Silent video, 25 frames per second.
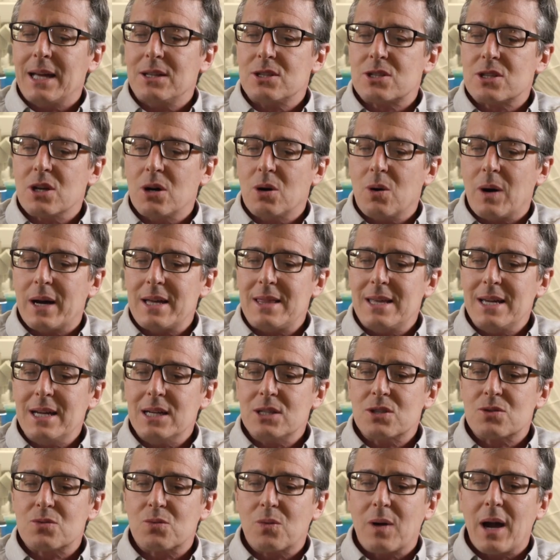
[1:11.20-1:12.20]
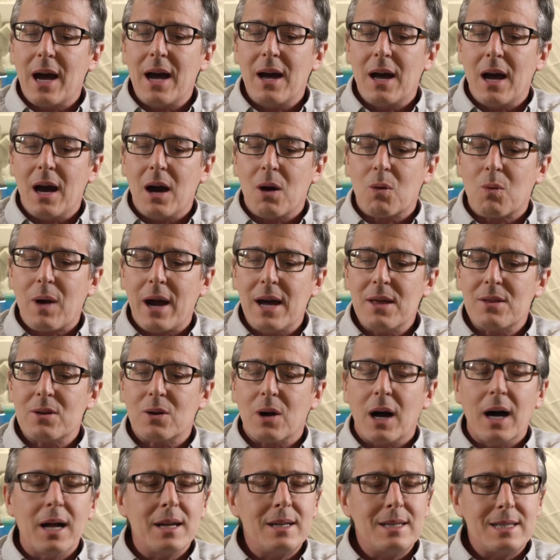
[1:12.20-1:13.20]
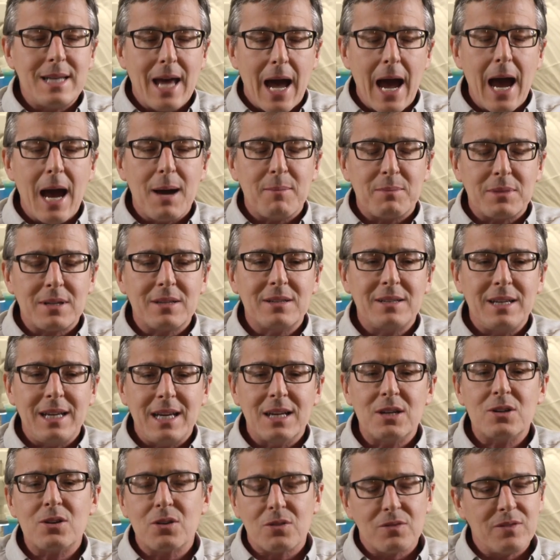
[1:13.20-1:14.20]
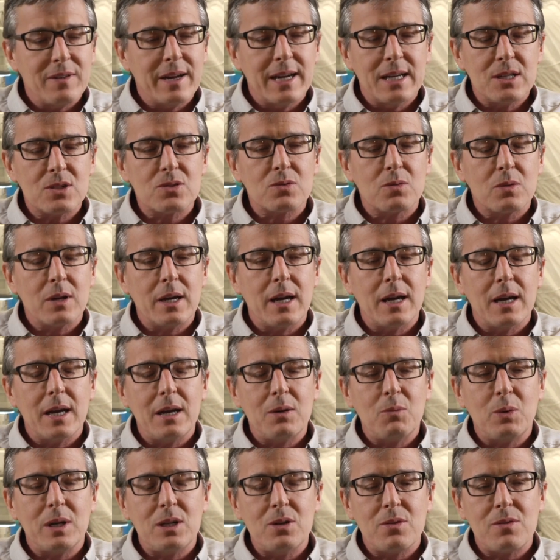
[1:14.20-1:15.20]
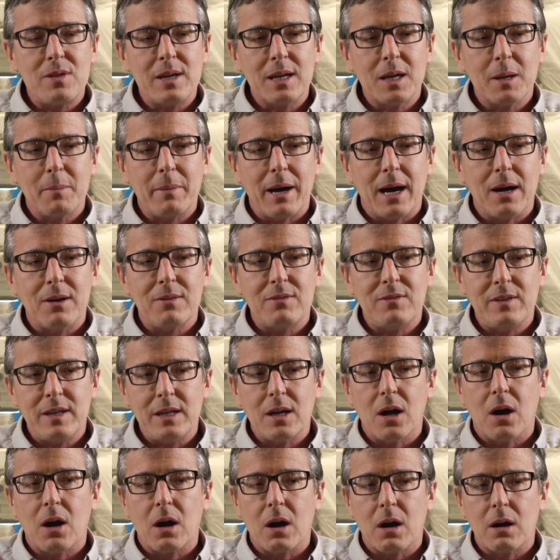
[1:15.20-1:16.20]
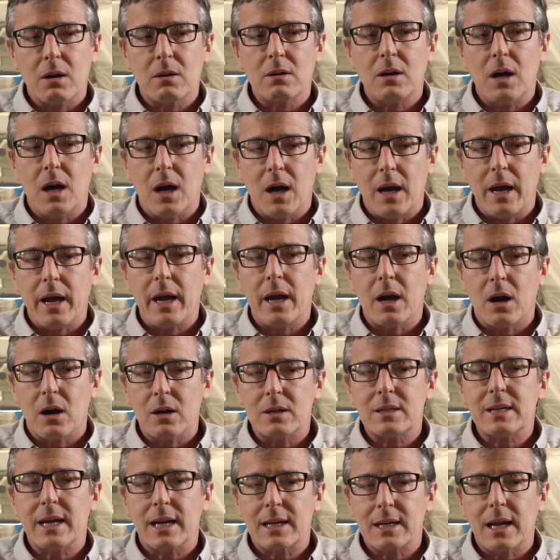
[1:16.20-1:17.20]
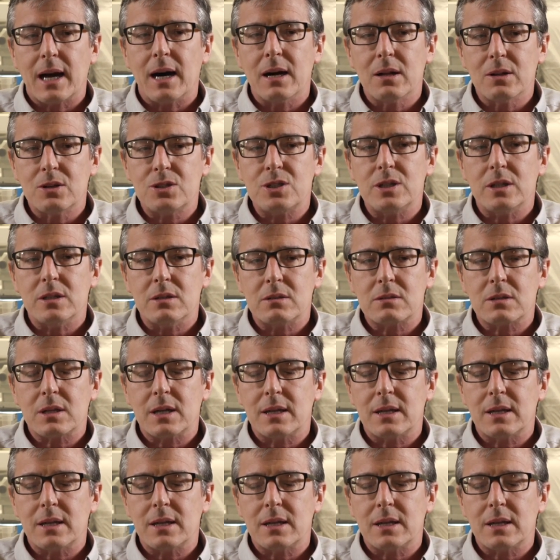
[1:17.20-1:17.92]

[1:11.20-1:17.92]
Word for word: And so I think it's ra a rather untapped interface uh, when you think about VR, uh, AR technologies.